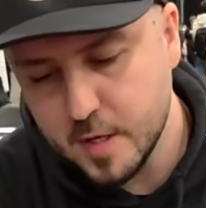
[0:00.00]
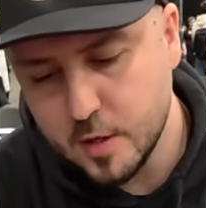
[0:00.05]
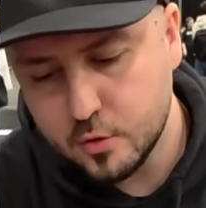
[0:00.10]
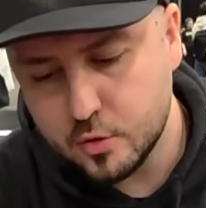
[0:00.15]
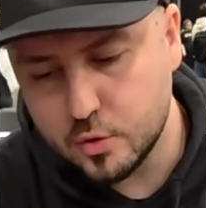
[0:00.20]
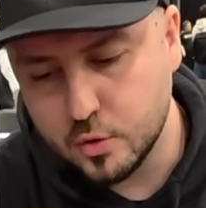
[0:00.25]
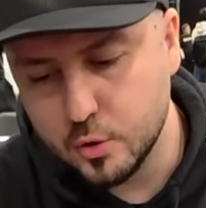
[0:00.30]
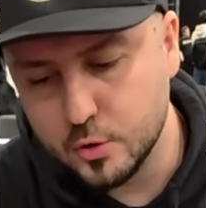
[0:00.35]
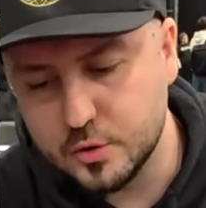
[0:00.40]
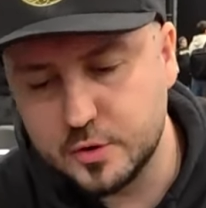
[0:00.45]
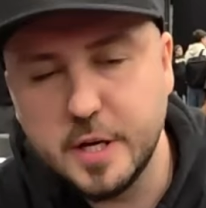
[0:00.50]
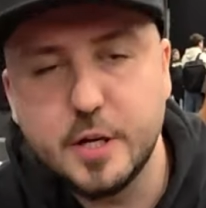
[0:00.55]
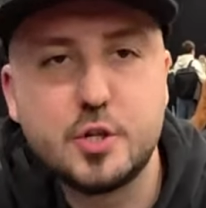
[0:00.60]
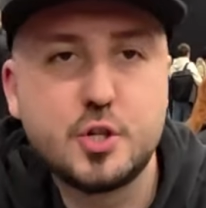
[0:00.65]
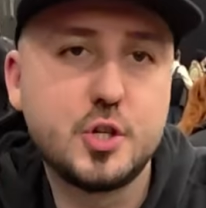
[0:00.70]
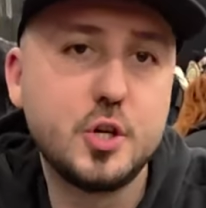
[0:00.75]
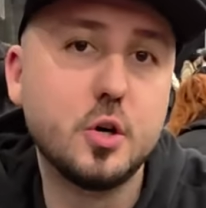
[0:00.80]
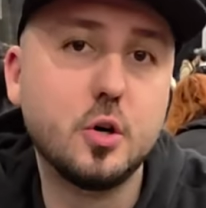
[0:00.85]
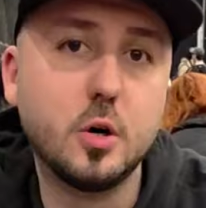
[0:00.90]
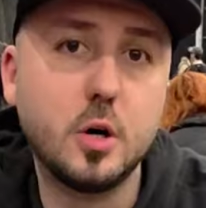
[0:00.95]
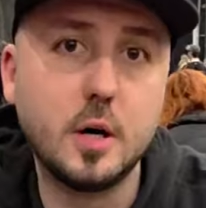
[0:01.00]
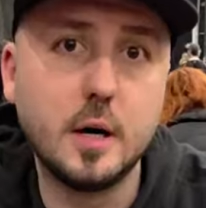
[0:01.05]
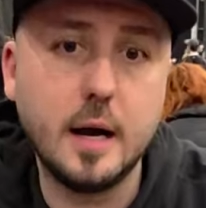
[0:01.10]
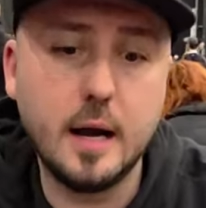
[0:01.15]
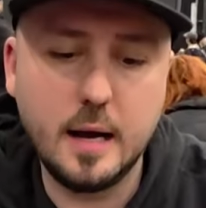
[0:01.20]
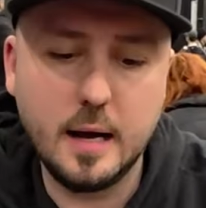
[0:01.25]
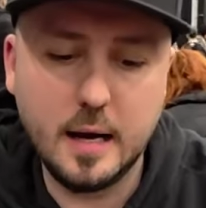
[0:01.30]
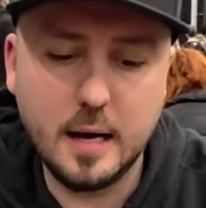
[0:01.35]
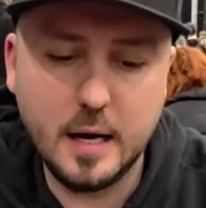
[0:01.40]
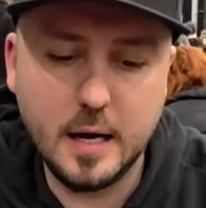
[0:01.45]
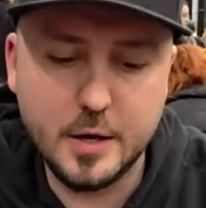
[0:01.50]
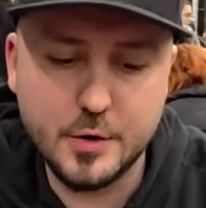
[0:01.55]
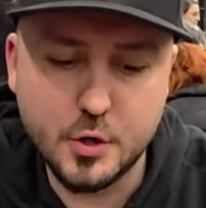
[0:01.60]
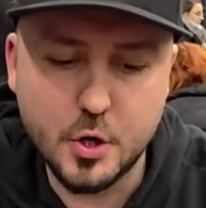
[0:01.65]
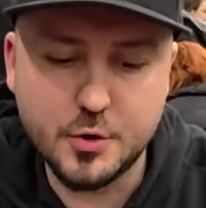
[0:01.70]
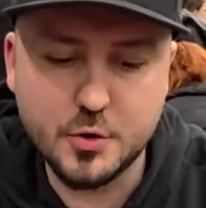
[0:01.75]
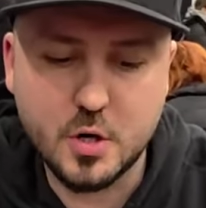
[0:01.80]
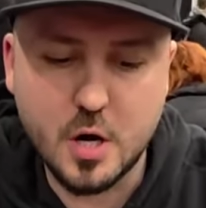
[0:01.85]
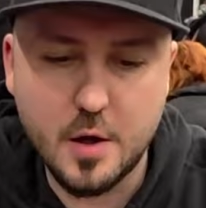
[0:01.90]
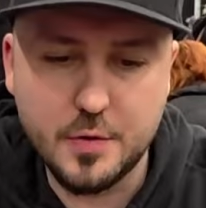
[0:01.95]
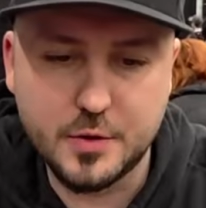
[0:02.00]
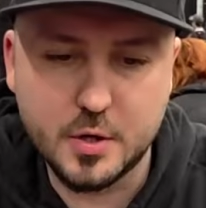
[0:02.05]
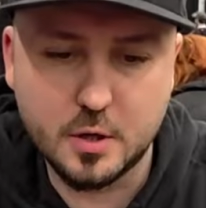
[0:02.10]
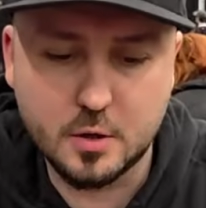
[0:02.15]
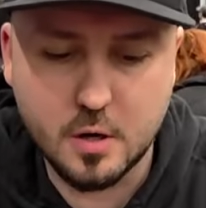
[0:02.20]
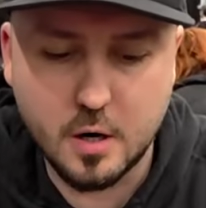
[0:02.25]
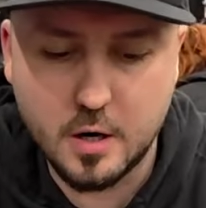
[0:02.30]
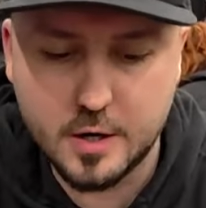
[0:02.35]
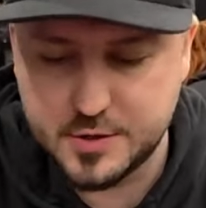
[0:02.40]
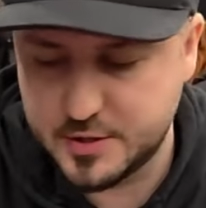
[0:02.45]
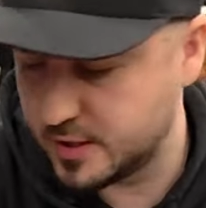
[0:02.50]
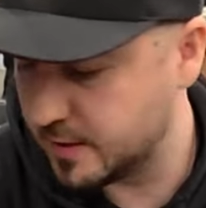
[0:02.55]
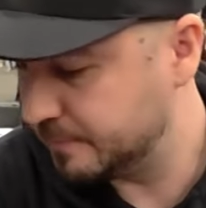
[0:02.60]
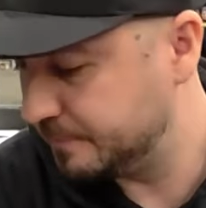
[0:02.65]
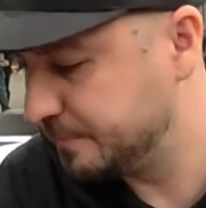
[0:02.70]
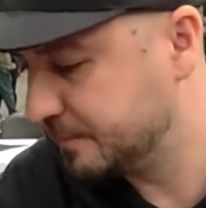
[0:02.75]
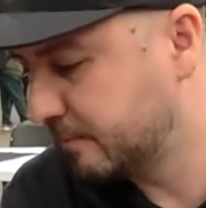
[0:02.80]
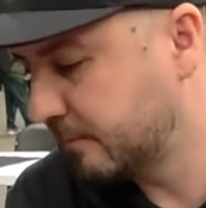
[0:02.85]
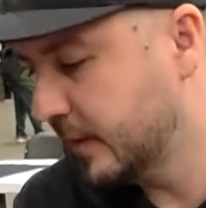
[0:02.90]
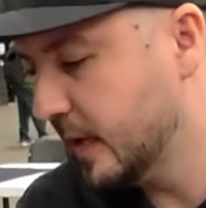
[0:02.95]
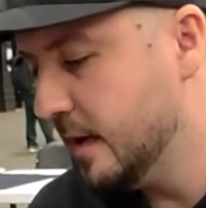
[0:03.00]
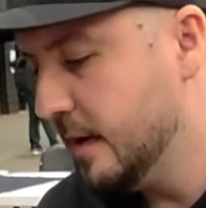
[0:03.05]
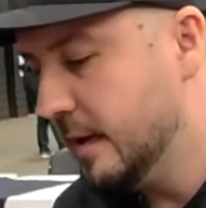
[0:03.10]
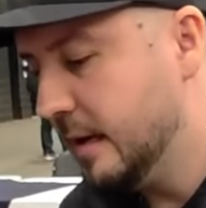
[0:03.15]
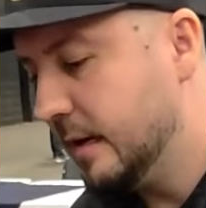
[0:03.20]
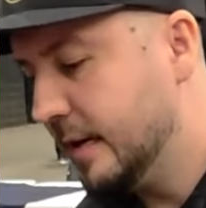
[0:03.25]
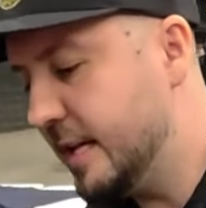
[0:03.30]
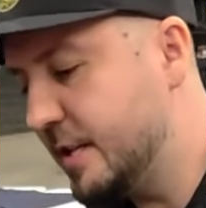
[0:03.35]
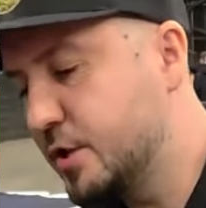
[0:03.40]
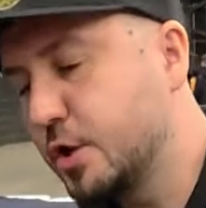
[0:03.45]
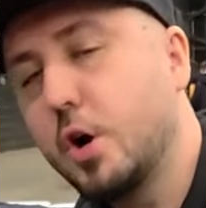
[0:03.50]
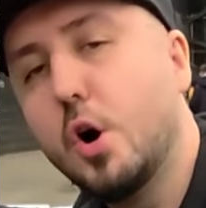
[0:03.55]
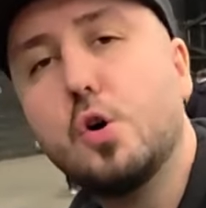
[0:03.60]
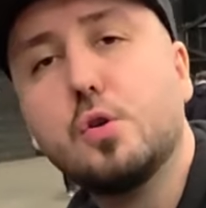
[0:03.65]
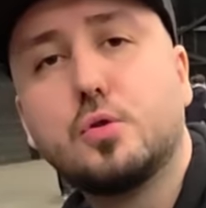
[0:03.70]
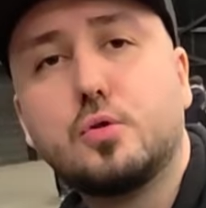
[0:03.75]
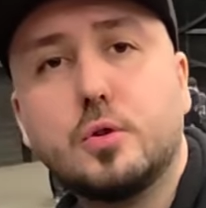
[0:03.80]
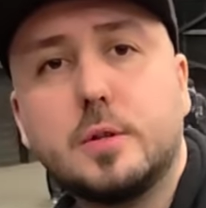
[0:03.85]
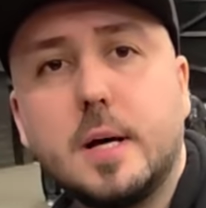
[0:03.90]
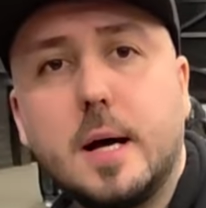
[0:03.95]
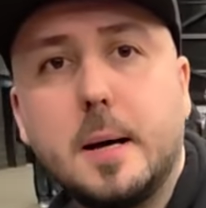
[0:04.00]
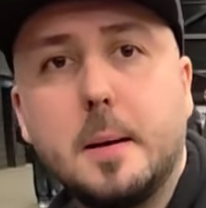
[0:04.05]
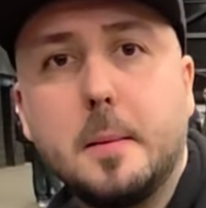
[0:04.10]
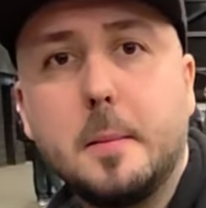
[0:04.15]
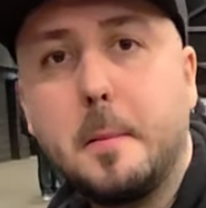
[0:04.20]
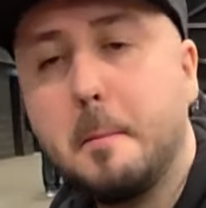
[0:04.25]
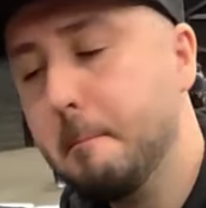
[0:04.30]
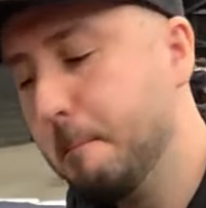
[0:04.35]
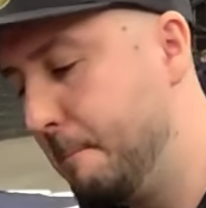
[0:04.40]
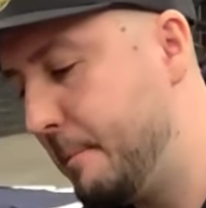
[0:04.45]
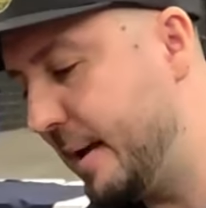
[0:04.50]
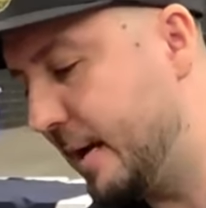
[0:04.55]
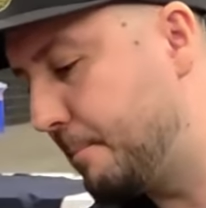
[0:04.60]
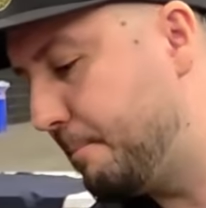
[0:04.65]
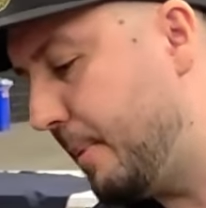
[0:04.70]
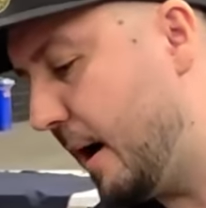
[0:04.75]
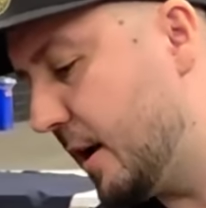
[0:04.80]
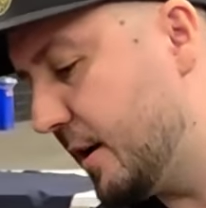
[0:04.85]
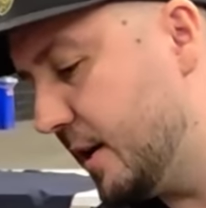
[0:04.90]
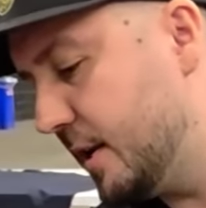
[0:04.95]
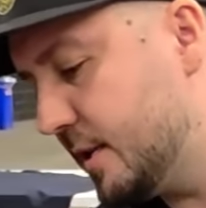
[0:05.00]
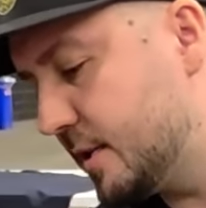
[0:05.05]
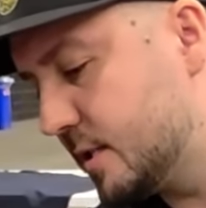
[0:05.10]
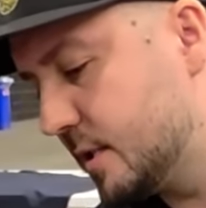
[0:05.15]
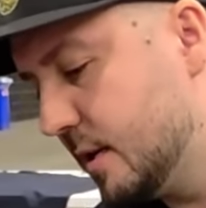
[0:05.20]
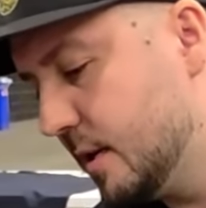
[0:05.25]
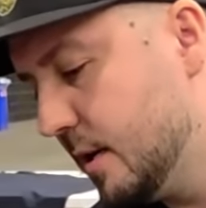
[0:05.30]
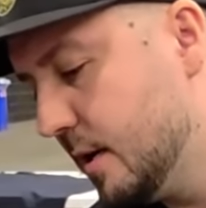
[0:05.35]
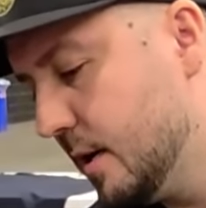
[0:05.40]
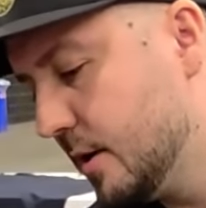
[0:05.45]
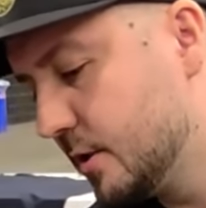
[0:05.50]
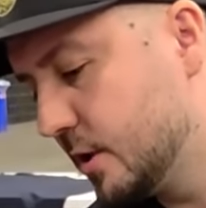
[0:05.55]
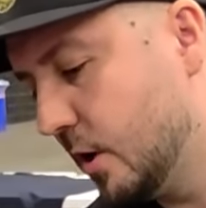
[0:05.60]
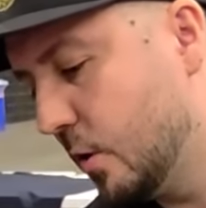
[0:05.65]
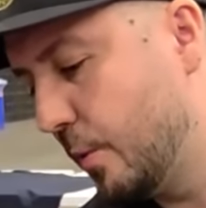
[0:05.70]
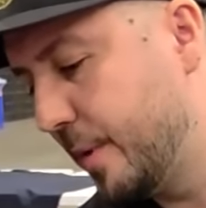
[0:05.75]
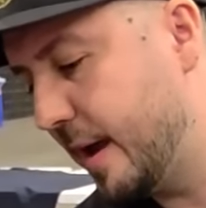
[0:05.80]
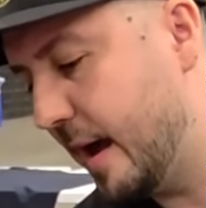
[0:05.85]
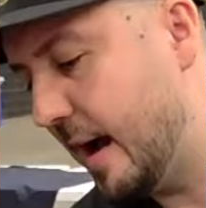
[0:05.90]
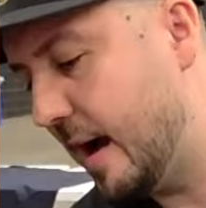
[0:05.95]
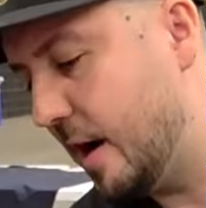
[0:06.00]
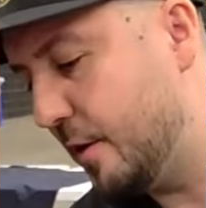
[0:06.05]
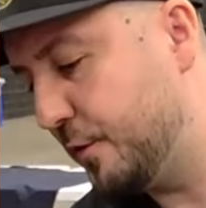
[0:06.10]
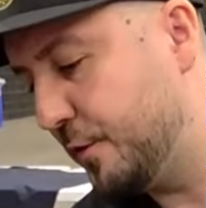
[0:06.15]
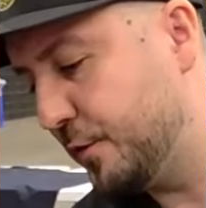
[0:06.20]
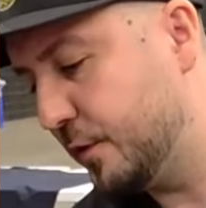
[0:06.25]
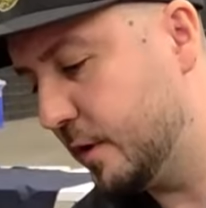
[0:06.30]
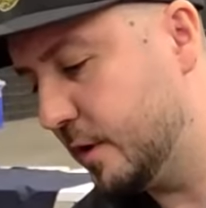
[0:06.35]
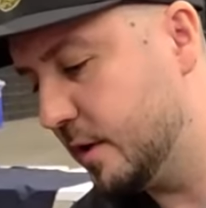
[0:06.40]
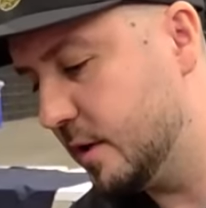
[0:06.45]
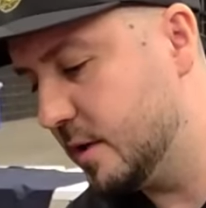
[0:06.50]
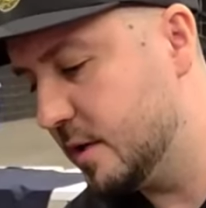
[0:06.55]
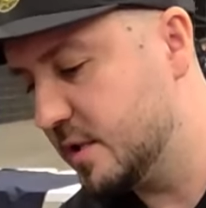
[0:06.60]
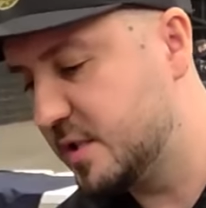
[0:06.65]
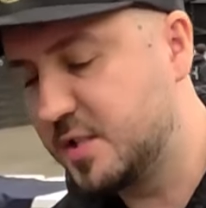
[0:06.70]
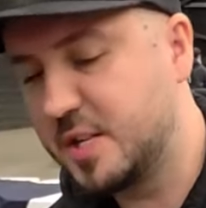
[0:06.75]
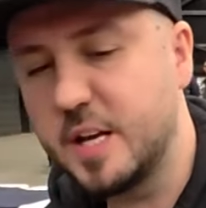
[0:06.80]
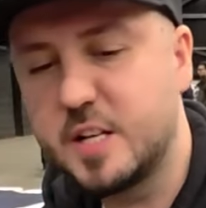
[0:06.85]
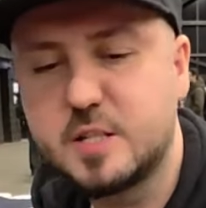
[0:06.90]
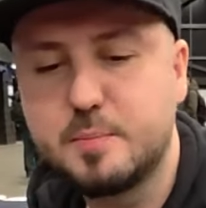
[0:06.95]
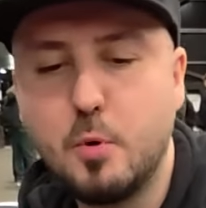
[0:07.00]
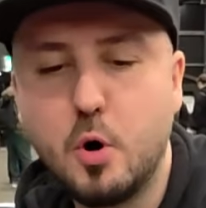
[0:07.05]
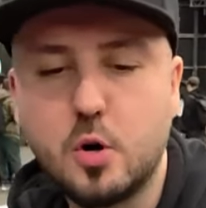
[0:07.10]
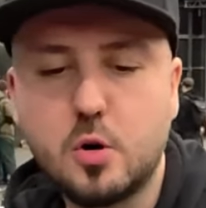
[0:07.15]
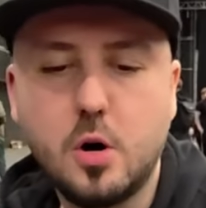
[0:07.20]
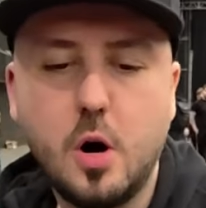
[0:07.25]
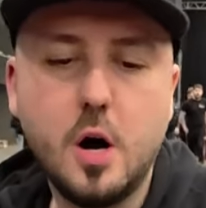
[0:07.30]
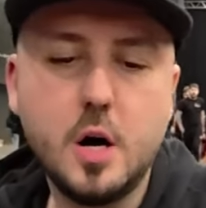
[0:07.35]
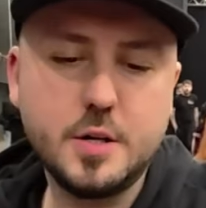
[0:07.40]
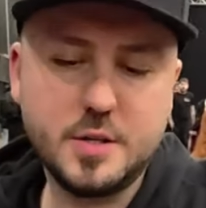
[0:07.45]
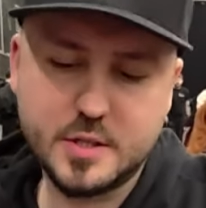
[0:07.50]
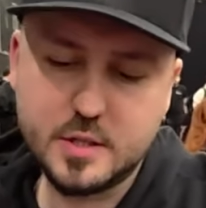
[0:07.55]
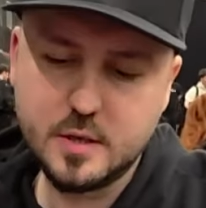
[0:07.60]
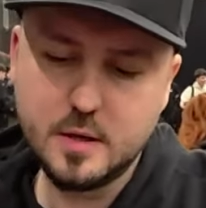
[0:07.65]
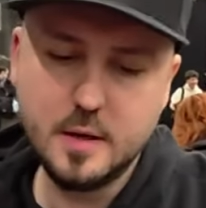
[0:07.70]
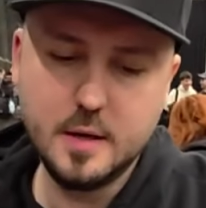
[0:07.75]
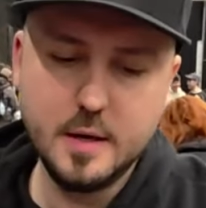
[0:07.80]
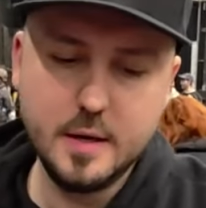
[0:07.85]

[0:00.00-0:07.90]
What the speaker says: to ditch your non-counter cards. Let's go to the big bodies. So we have 6 more cards.